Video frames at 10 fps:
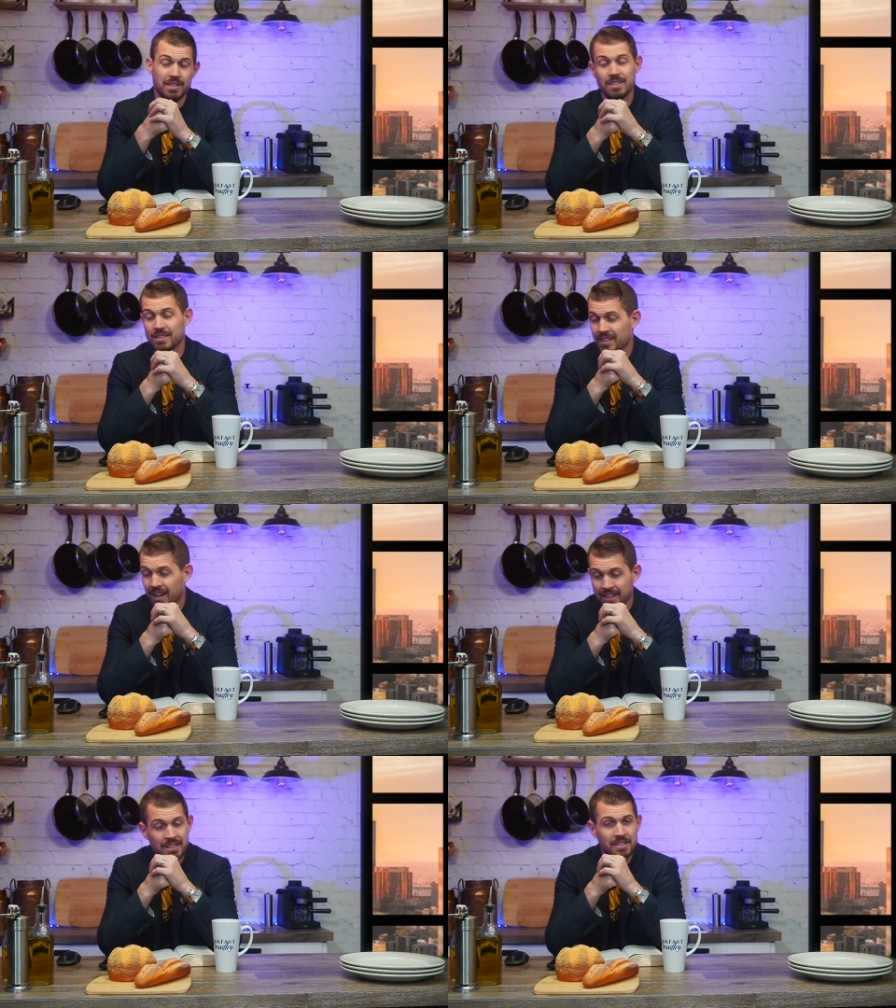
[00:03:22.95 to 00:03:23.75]
This is
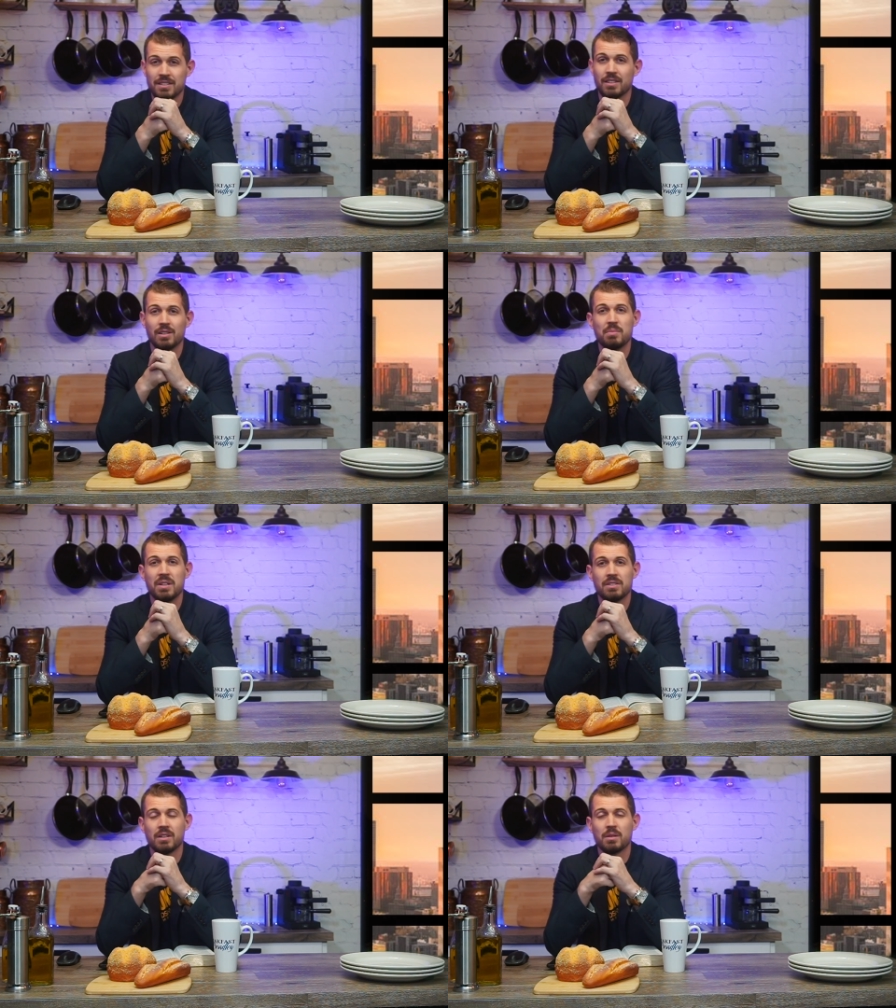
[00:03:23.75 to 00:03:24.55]
not necessarily
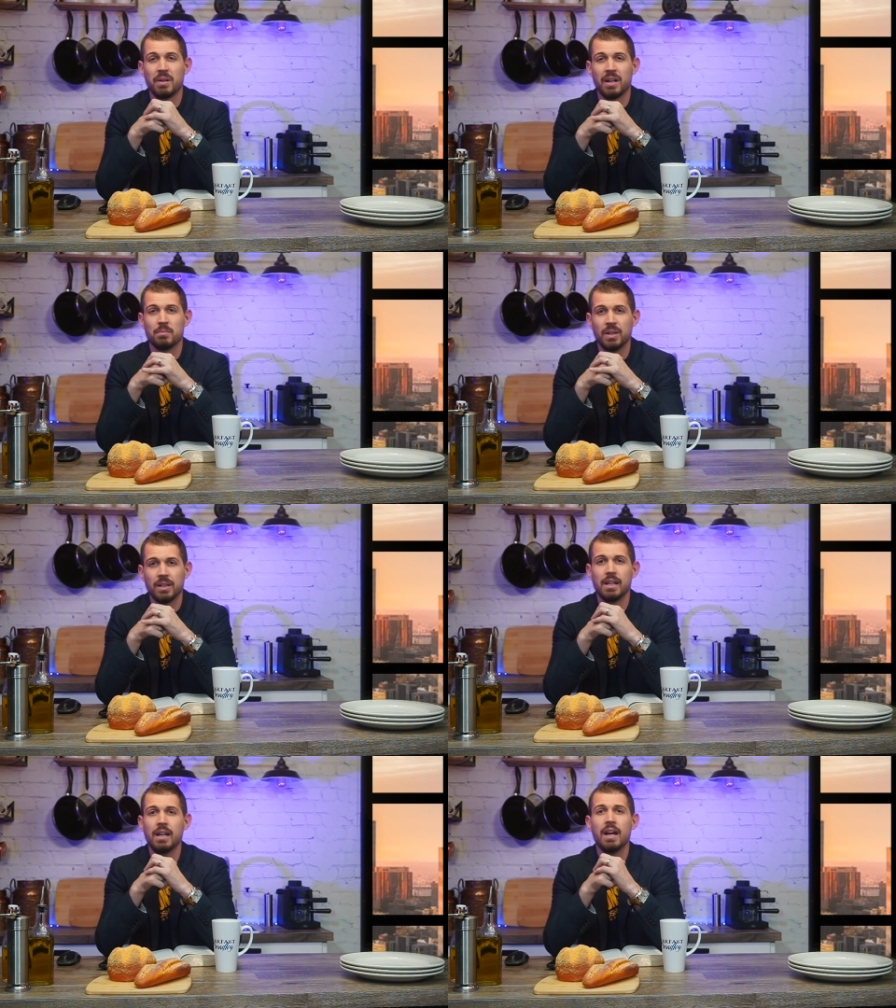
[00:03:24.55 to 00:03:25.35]
based on
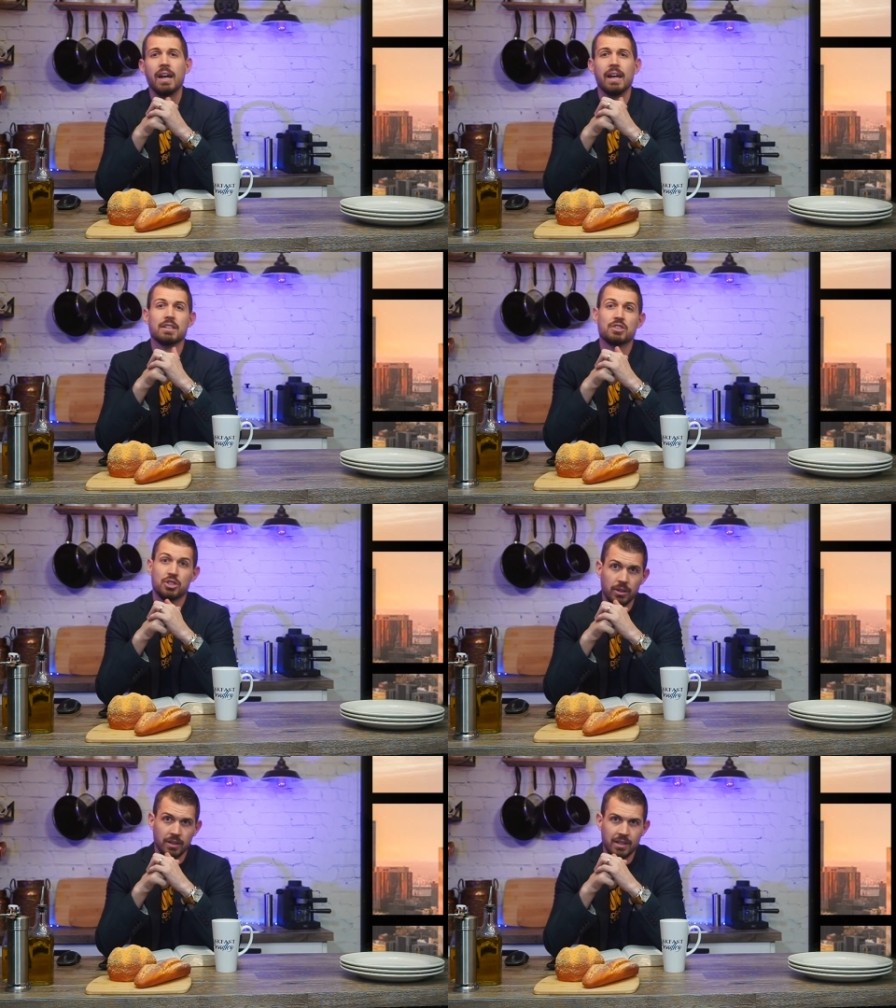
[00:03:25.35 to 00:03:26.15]
compatibility, and it's
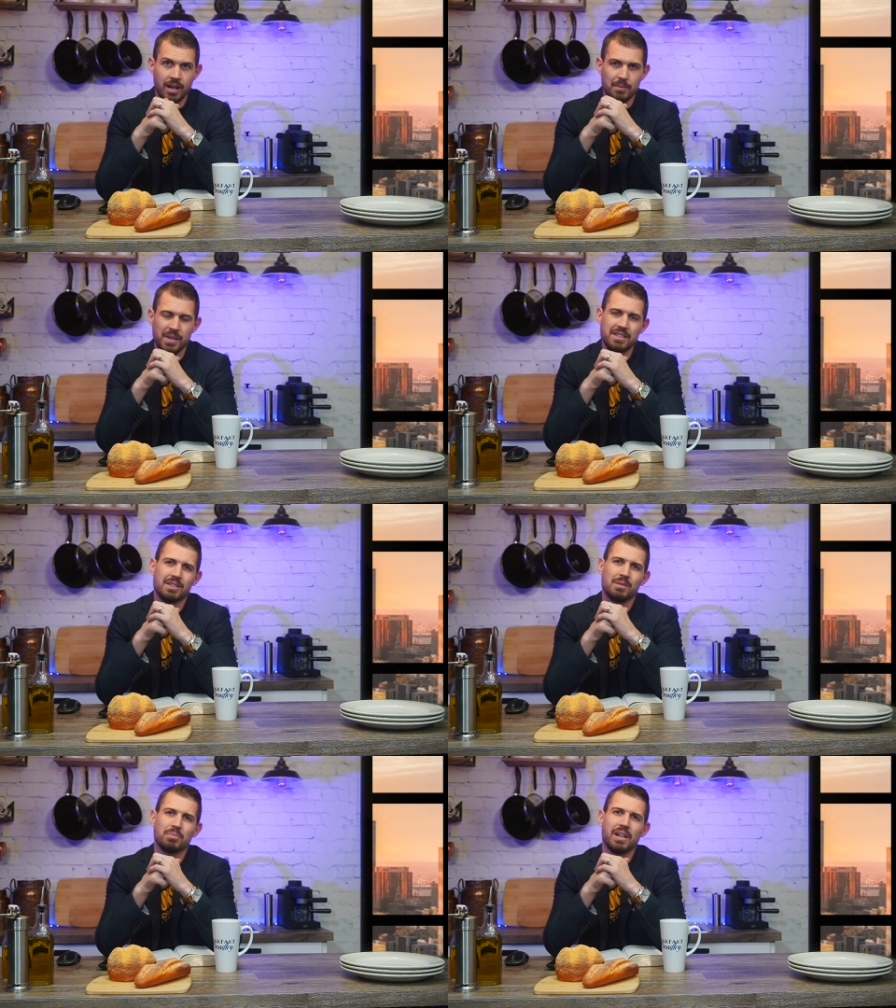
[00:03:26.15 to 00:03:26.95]
certainly not based
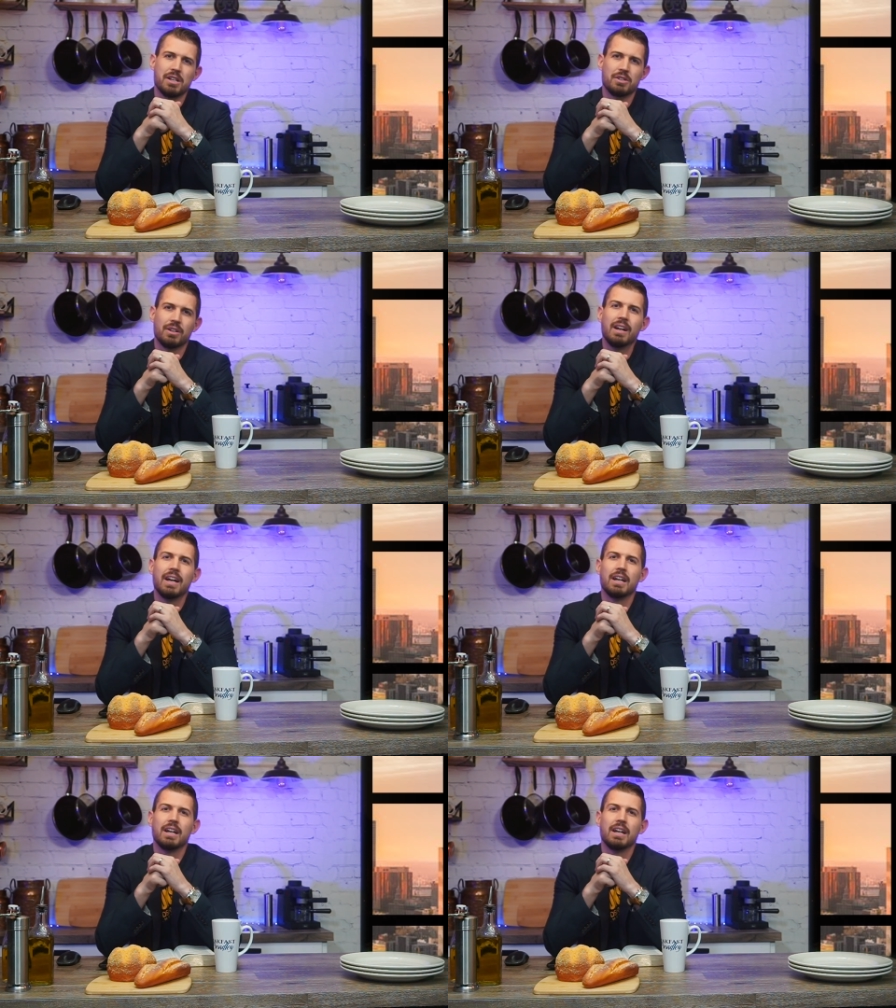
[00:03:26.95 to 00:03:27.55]
on pleasure.